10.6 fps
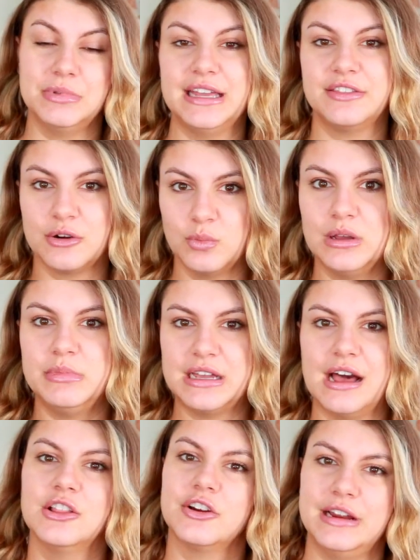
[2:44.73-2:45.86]
like there will be
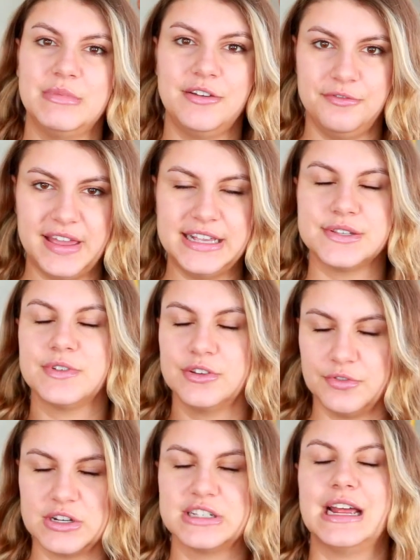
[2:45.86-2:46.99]
color in my face for the
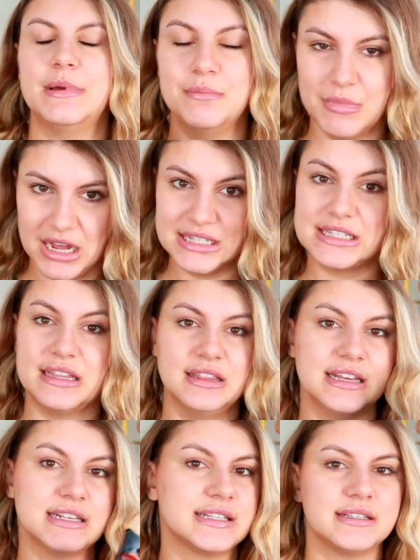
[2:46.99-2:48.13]
first time in months, and
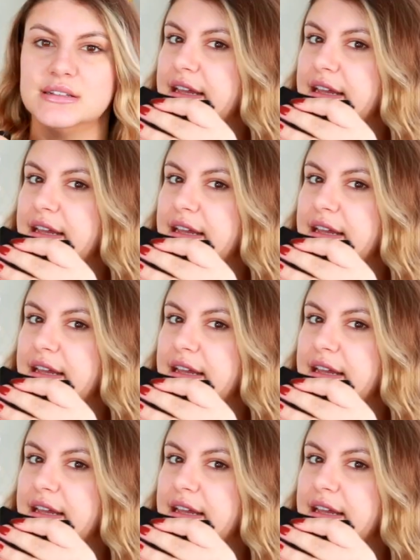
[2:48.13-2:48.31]
this,